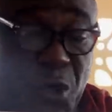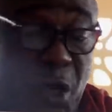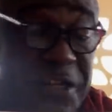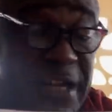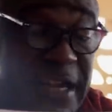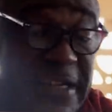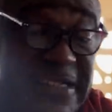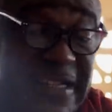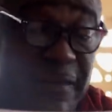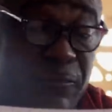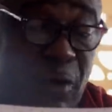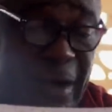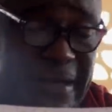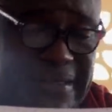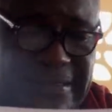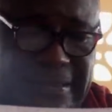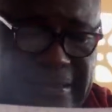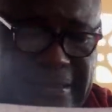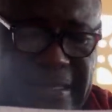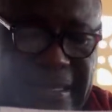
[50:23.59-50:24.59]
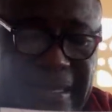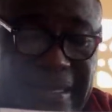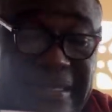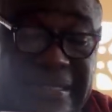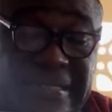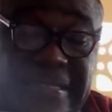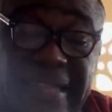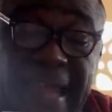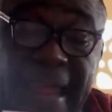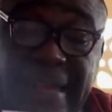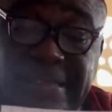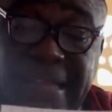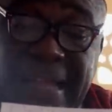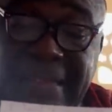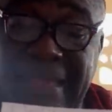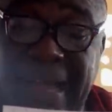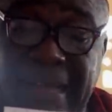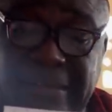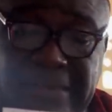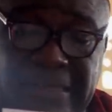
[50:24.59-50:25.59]
George A.C. Boateng,
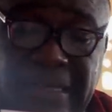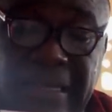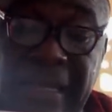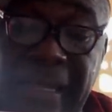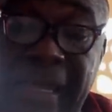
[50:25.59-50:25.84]
stated that